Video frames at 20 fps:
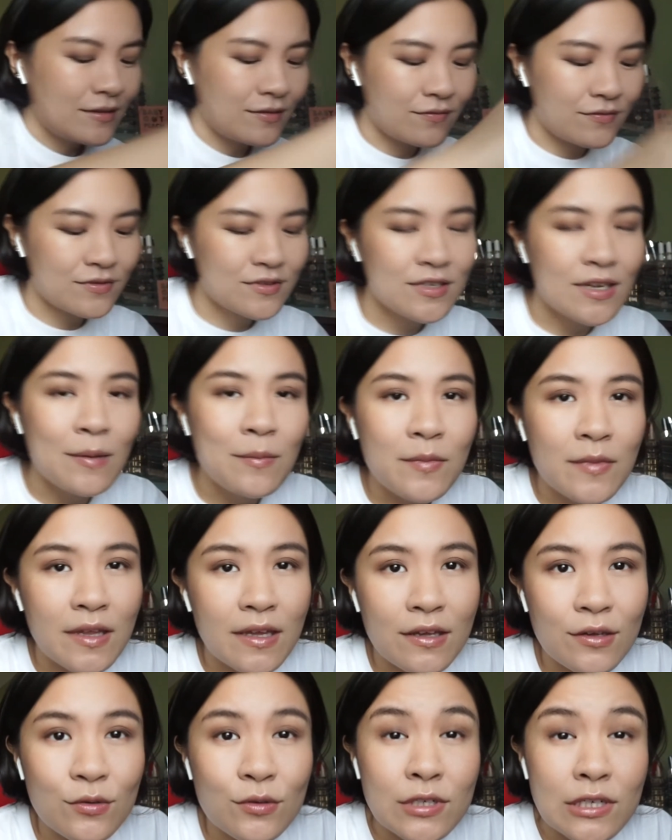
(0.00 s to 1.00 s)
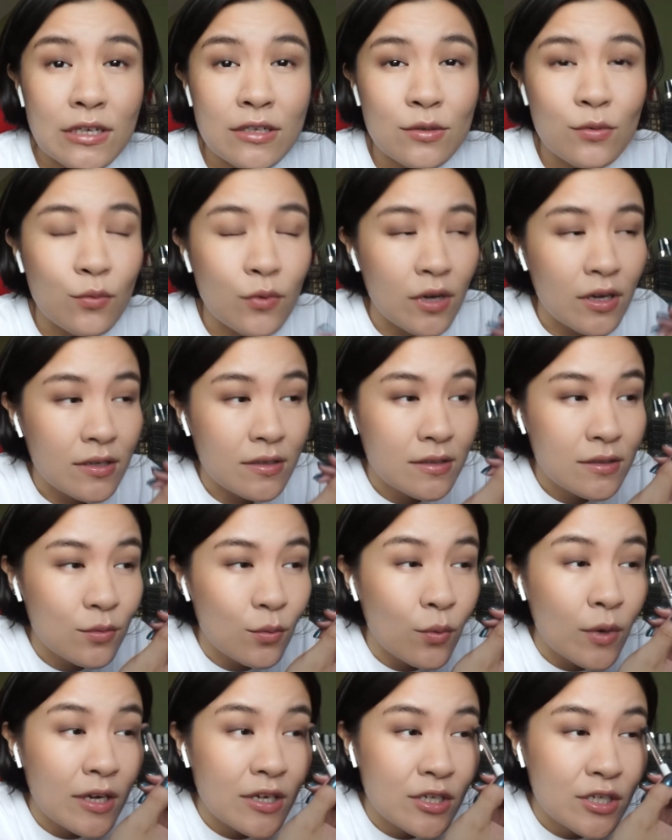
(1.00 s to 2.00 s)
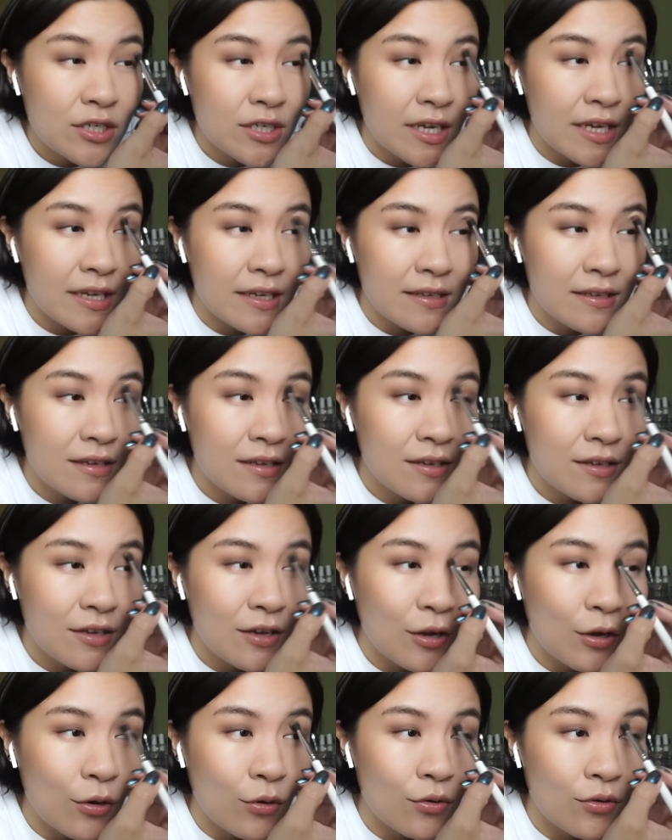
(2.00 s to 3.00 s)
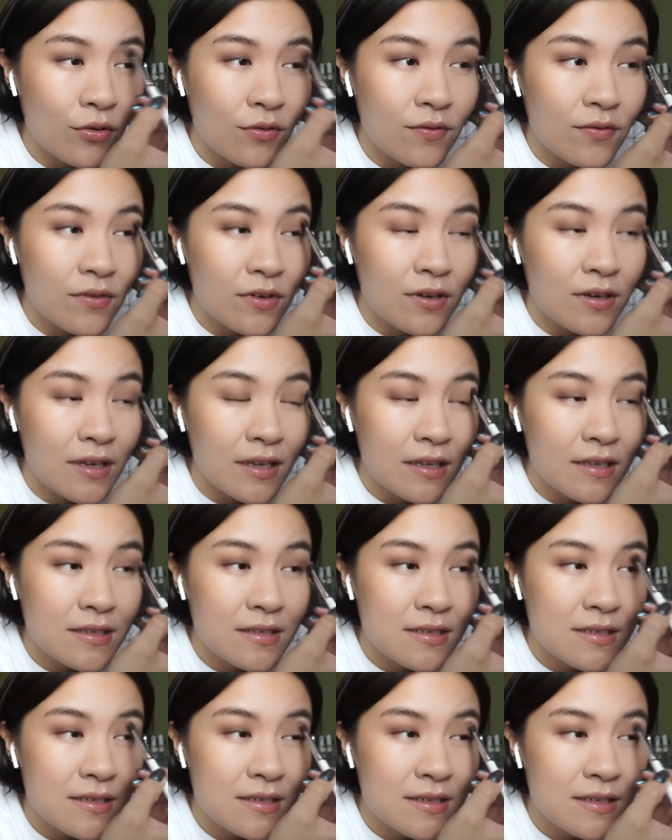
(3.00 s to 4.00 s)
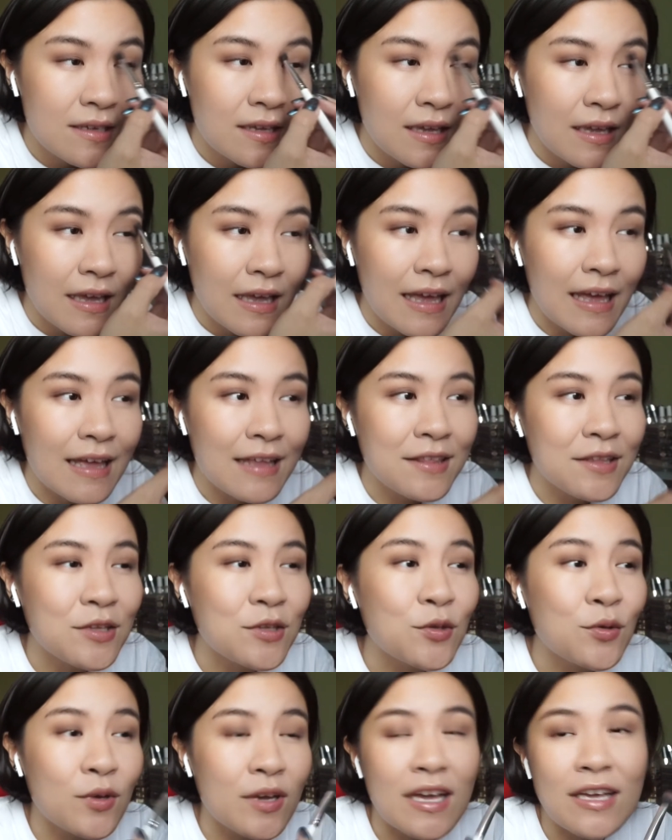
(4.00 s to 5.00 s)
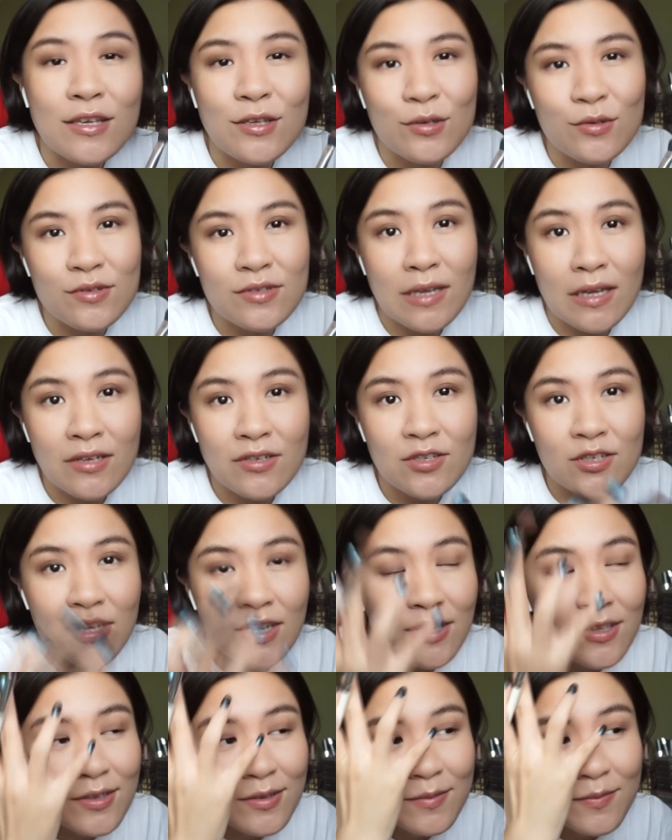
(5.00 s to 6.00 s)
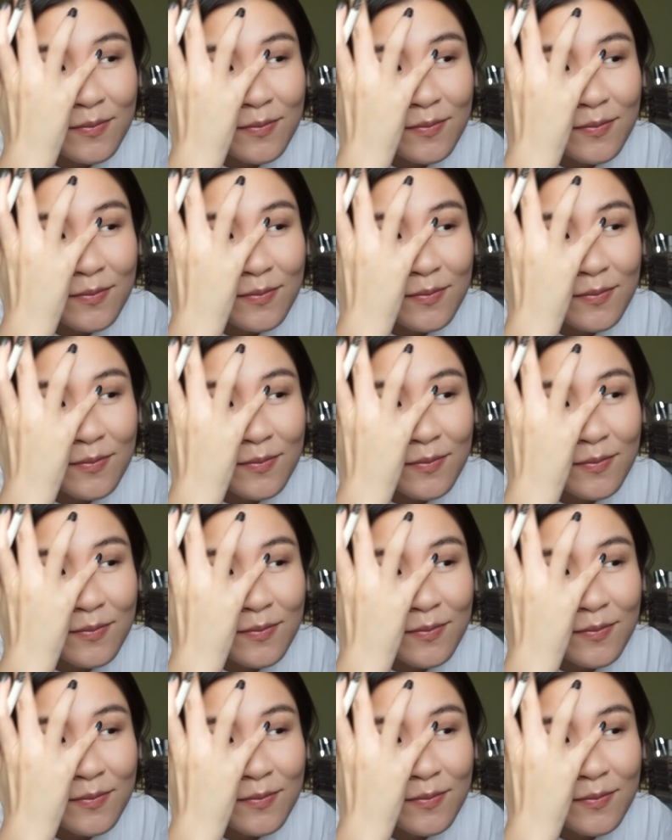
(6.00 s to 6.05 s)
If someday you just want one shade all over the lid, and you can use that shade.